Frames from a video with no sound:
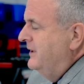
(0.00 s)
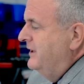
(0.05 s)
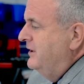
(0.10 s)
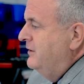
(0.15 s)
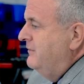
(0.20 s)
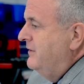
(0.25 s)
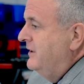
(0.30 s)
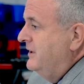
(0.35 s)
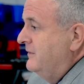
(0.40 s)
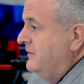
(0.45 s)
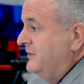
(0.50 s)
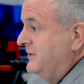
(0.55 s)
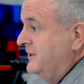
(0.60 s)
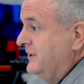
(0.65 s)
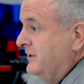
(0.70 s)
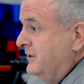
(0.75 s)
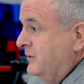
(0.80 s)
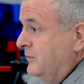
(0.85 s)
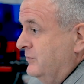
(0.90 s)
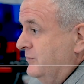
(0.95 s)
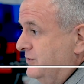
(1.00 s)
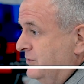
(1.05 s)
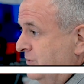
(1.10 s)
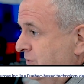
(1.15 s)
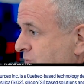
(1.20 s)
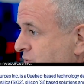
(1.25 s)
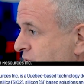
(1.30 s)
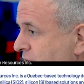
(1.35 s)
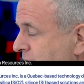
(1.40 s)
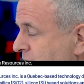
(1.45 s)
innovative silicone
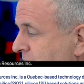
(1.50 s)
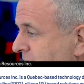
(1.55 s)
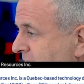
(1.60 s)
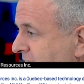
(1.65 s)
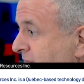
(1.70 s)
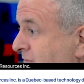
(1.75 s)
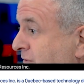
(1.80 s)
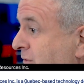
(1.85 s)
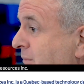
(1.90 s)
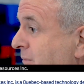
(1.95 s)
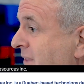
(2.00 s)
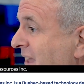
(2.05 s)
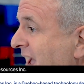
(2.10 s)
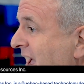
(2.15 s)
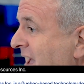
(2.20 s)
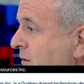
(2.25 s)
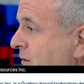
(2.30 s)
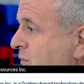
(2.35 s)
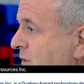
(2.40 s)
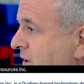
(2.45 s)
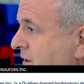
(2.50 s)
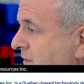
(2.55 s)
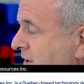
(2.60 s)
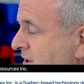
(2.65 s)
solution, and from that we have